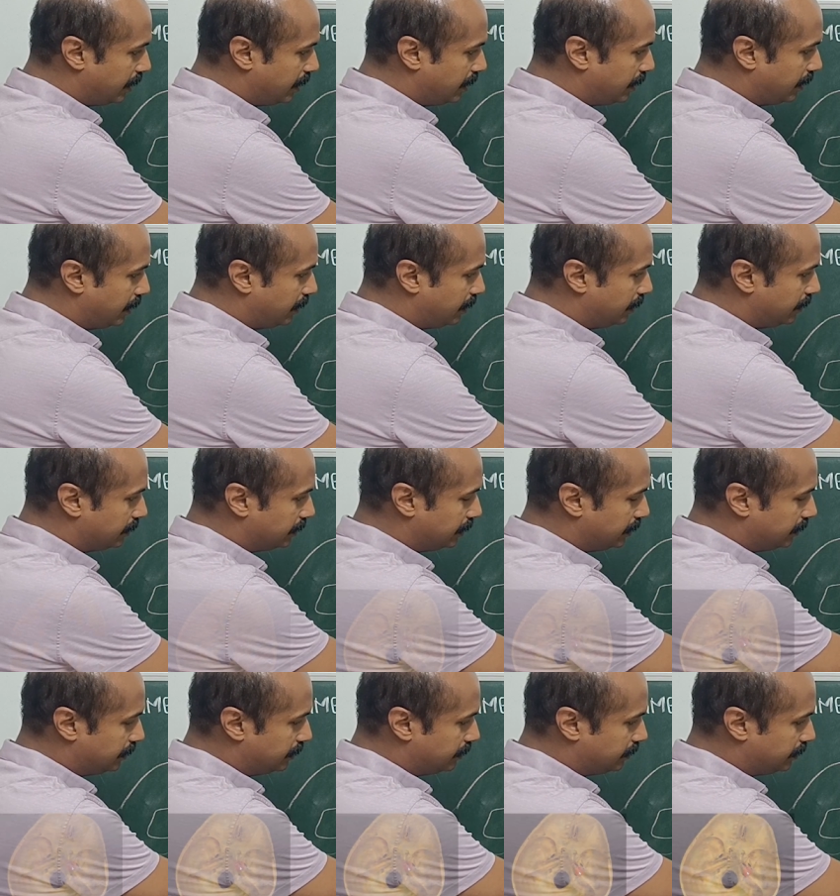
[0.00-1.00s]
uh,
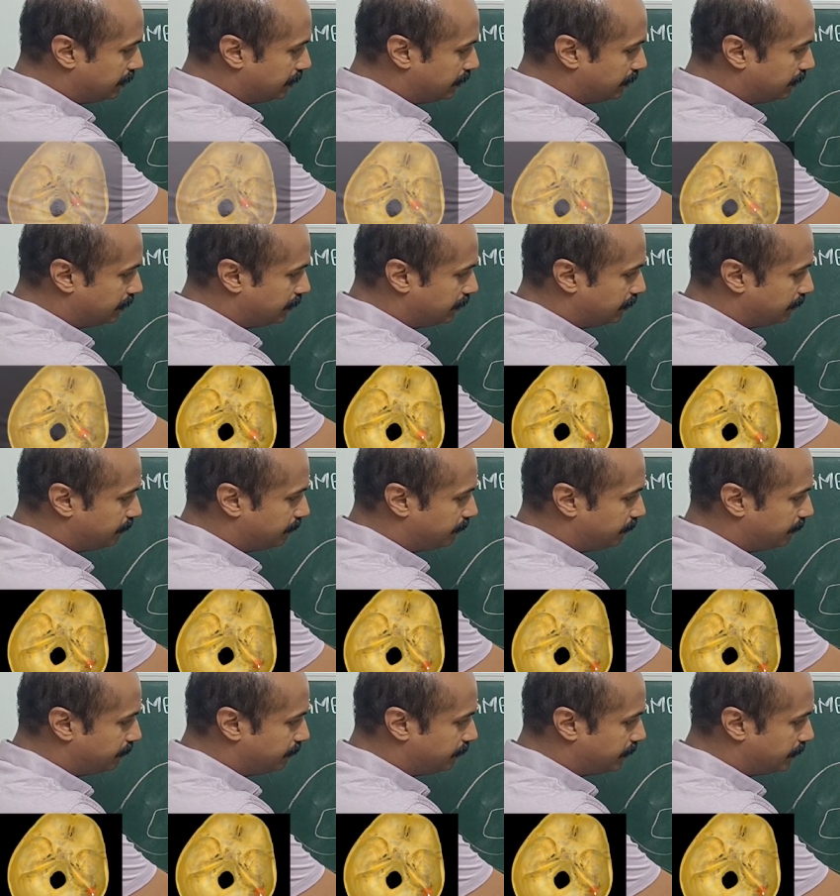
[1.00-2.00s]
the uh,
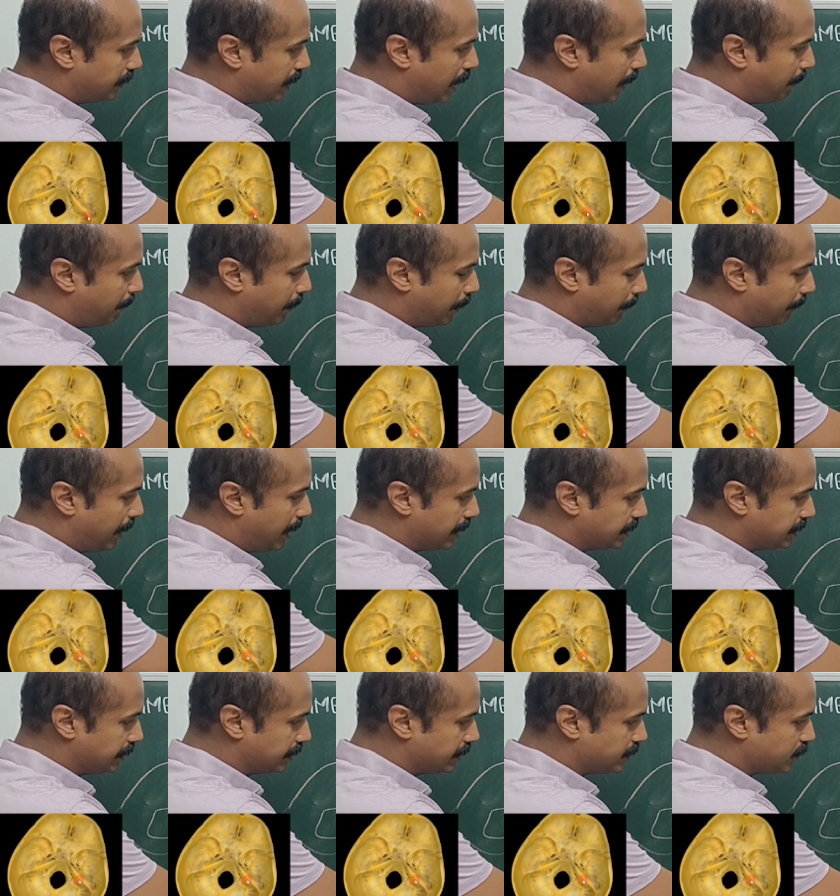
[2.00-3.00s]
the upper
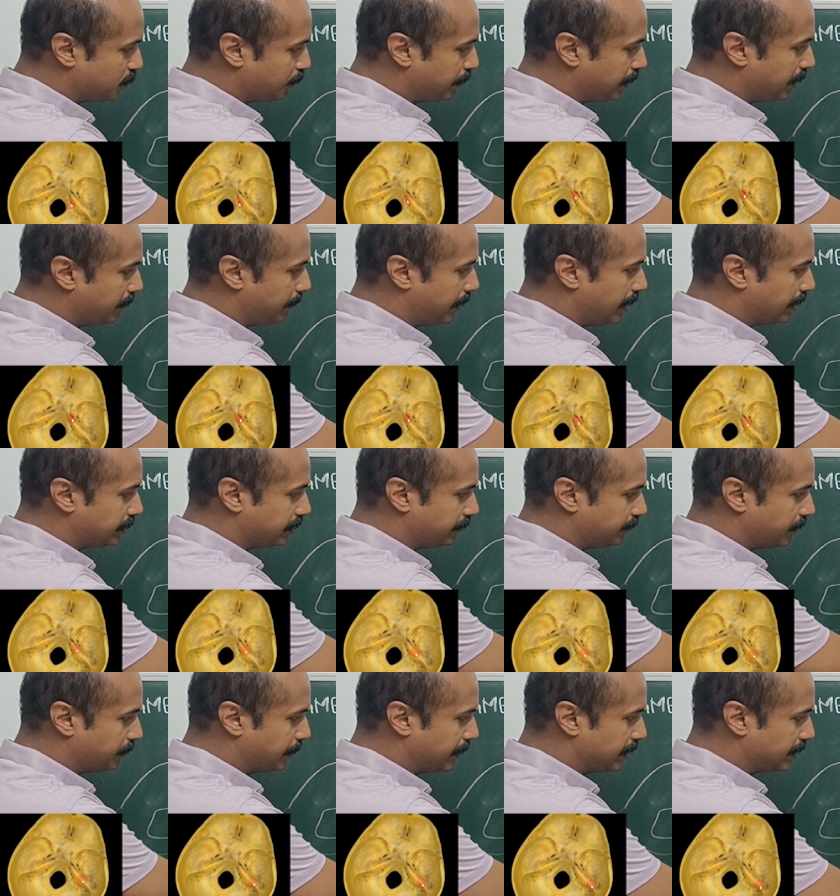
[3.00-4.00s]
margin, the superior margin
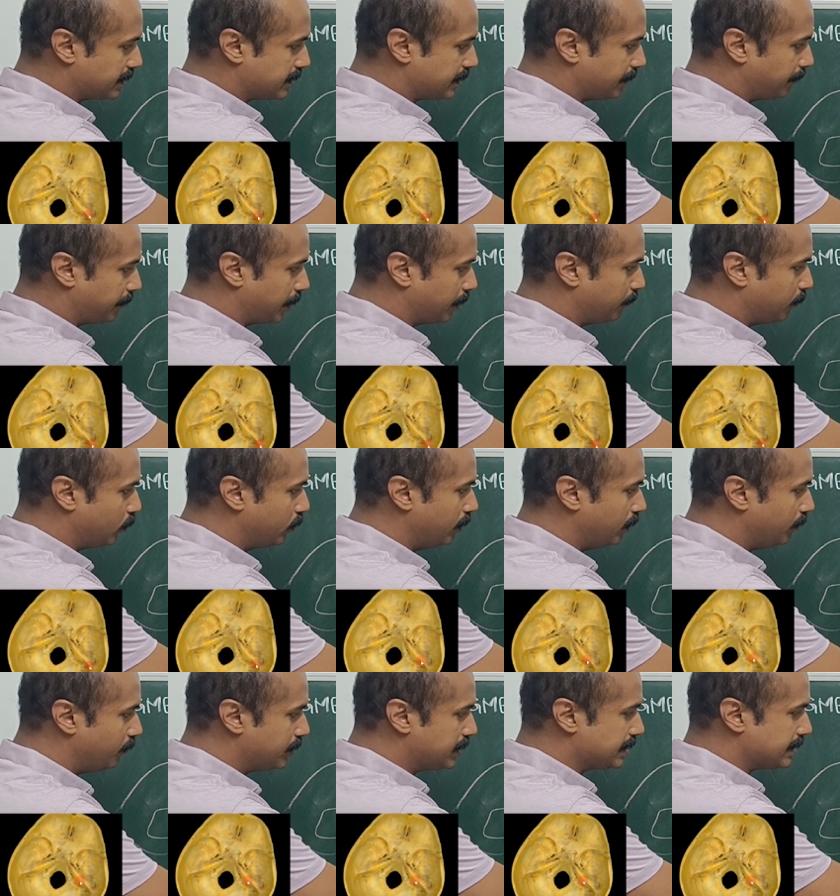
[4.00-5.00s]
of the petrous temporal
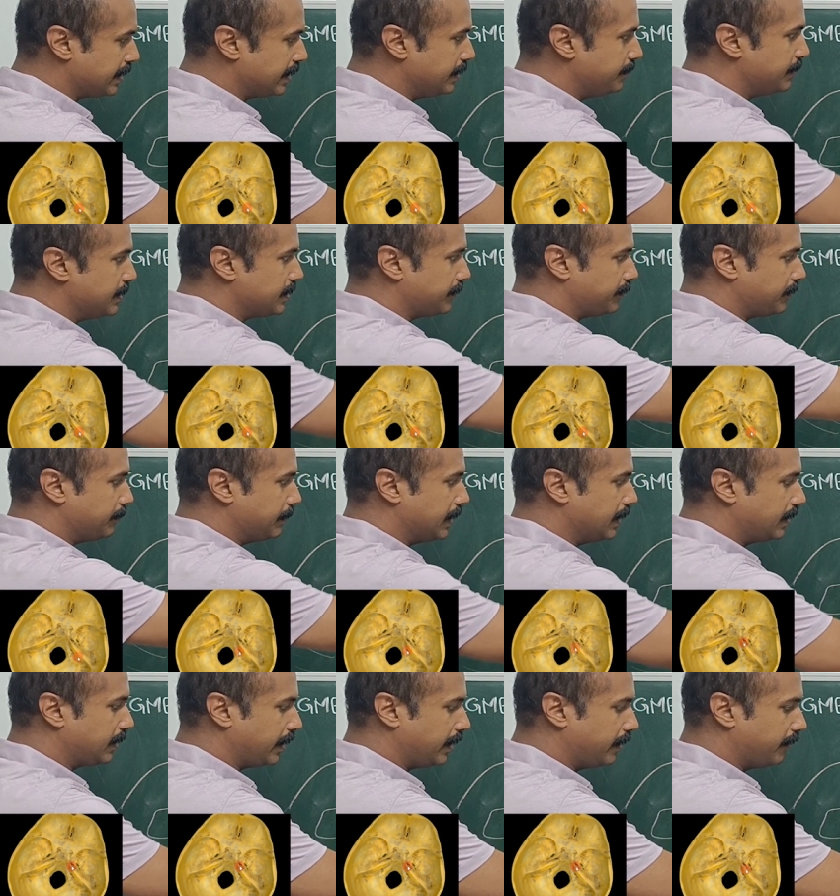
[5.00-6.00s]
bone, which is the limit of the
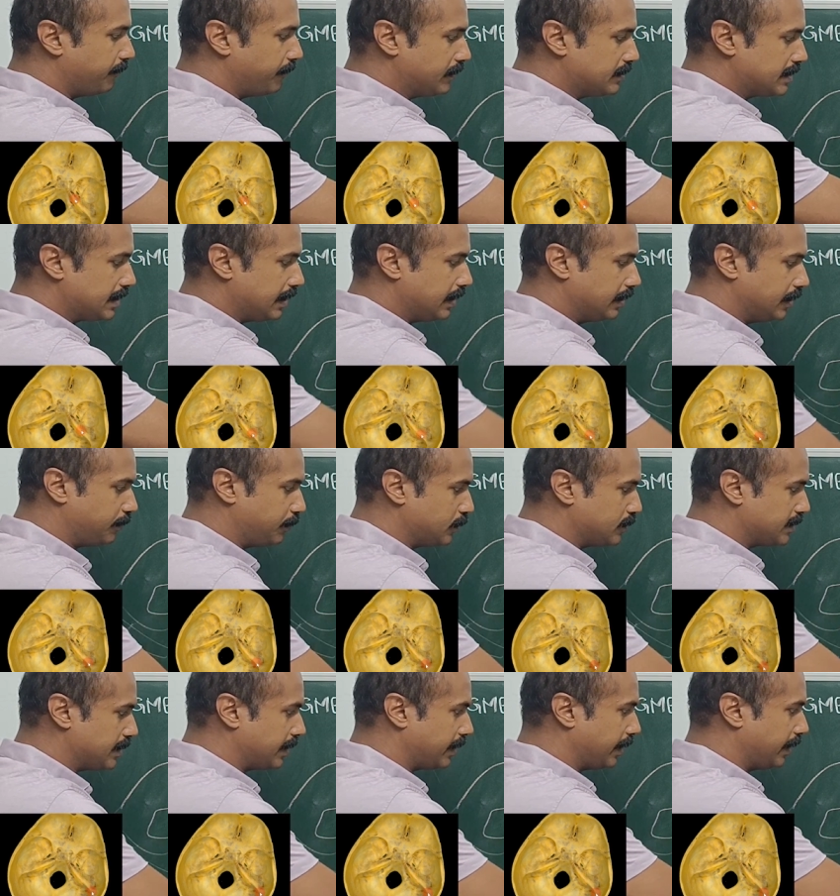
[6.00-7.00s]
middle cranial fossa and the
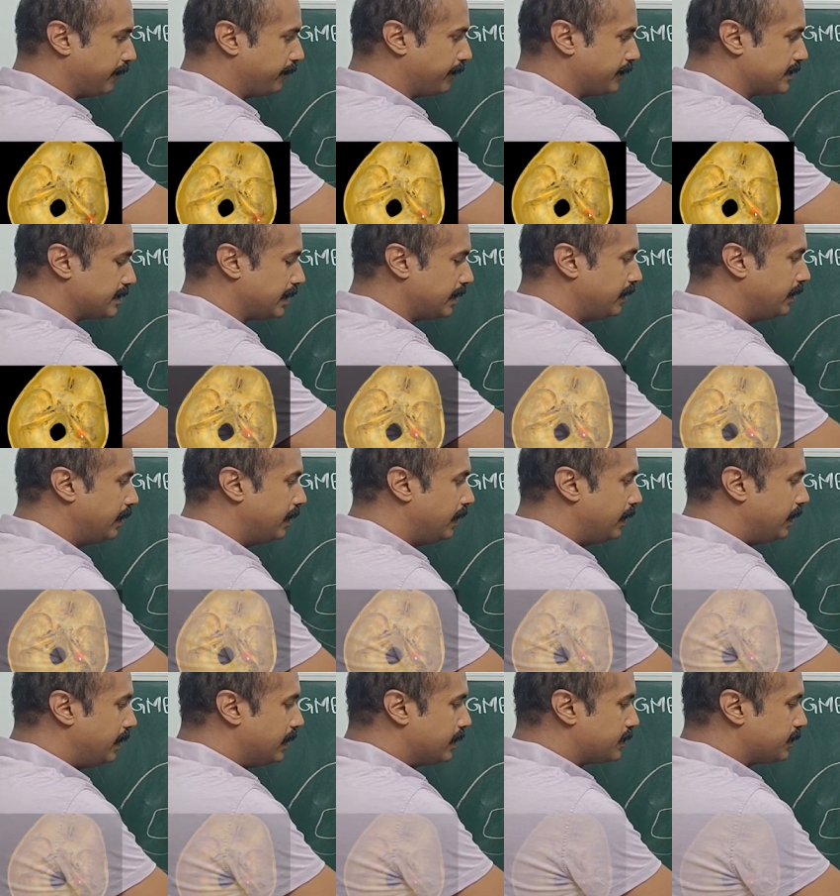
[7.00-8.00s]
posterior cranial fossa.
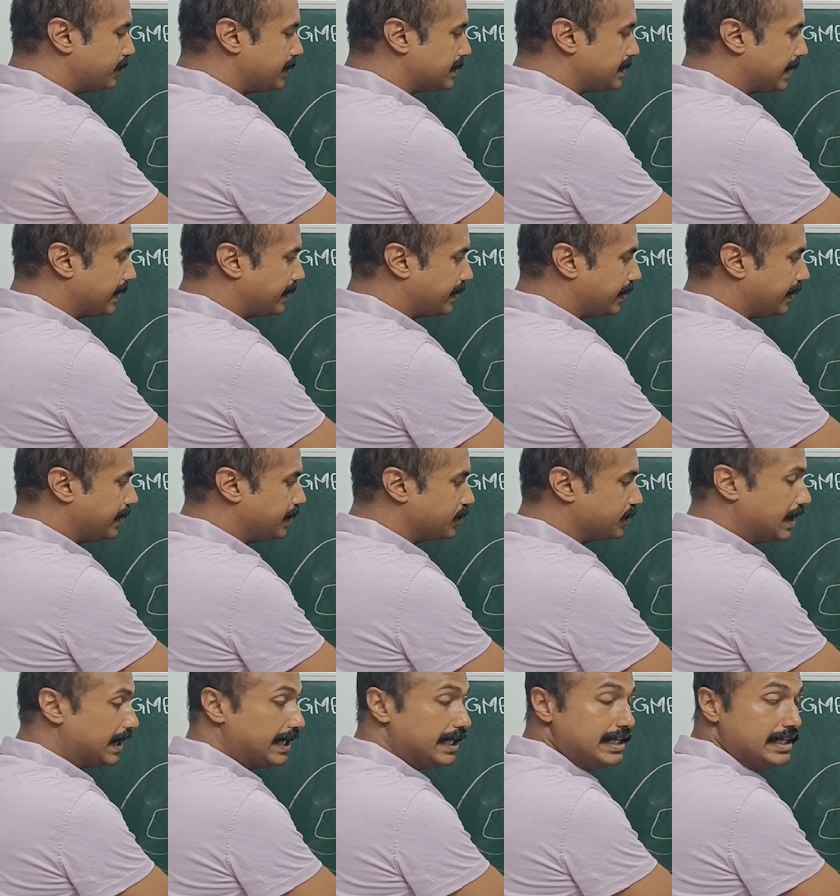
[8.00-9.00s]
So it is entering into
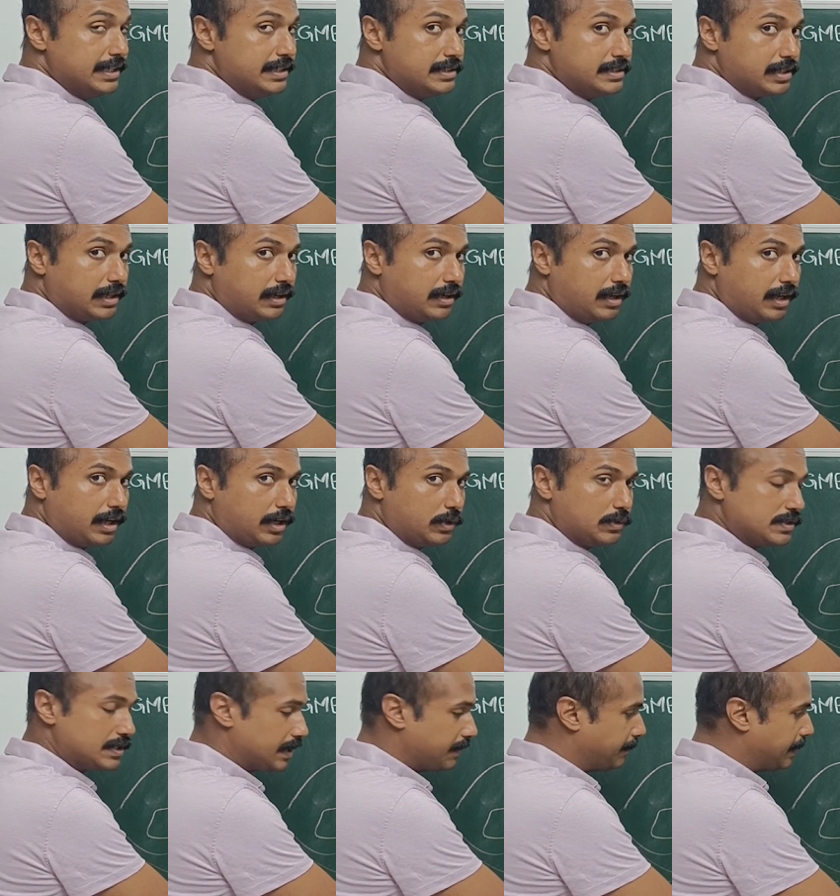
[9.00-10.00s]
the internal
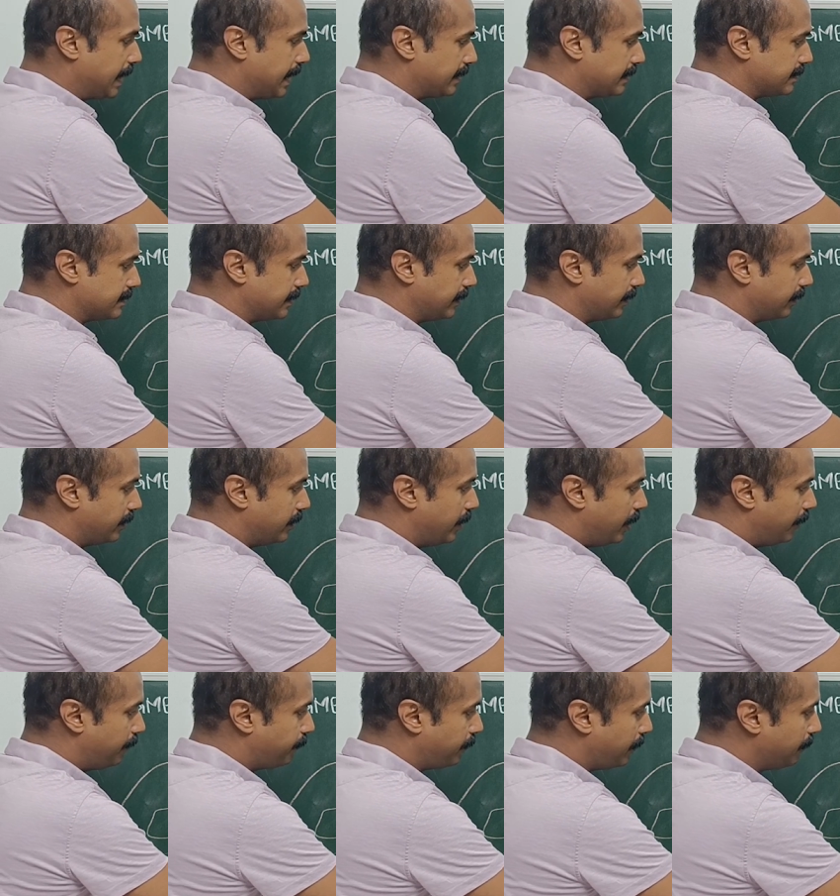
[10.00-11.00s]
acoustic meatus here,
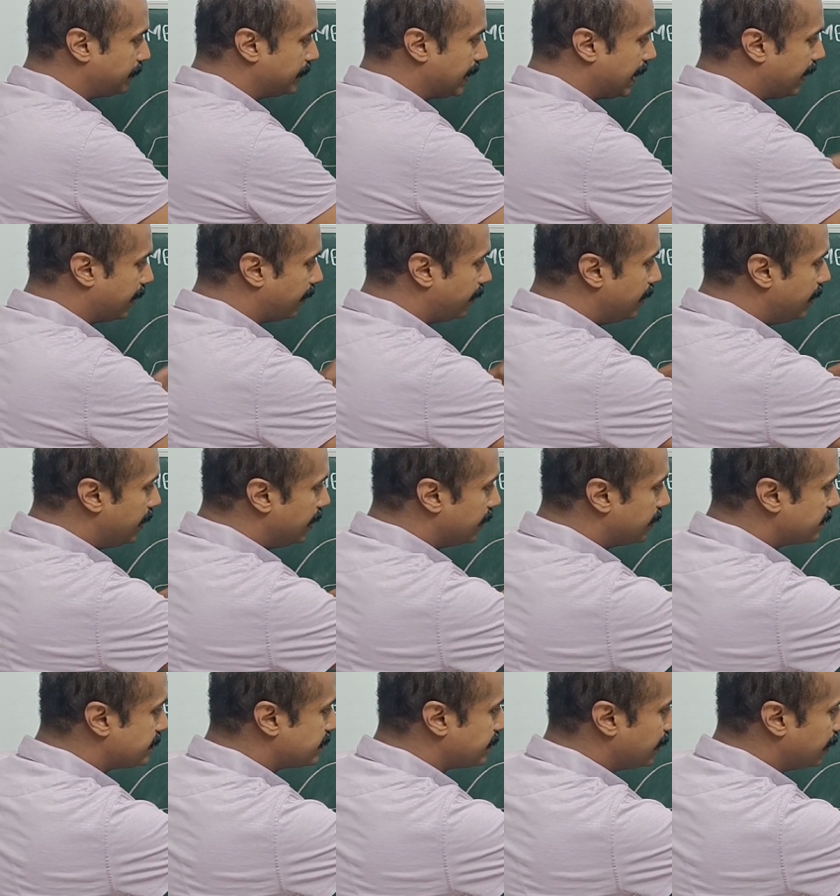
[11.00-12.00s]
and from there
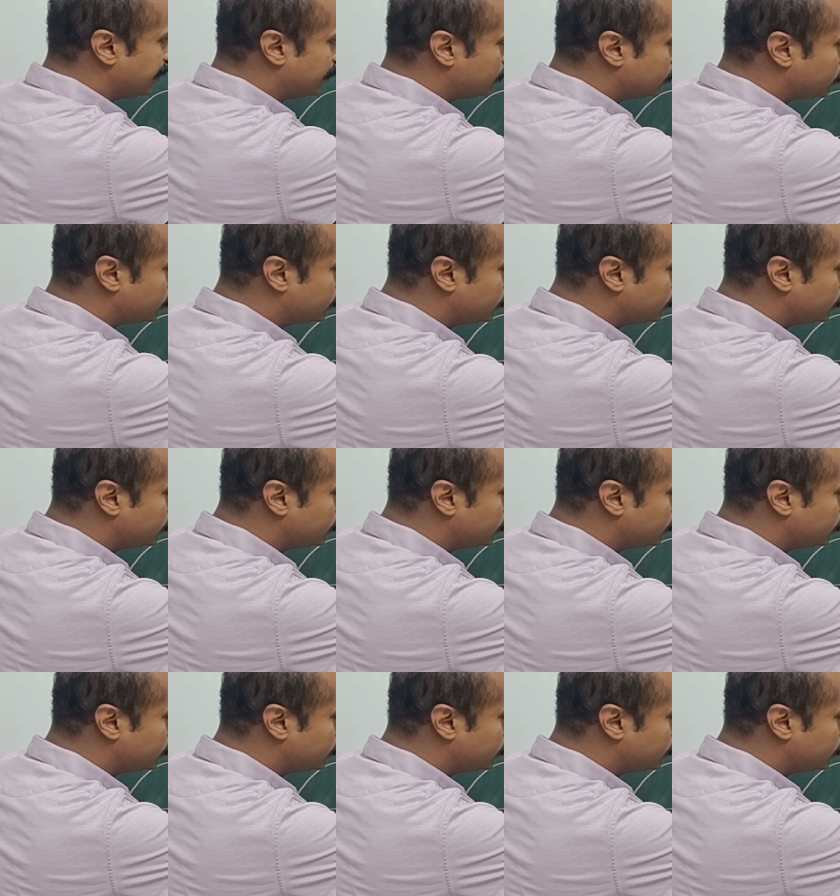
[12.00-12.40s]
it is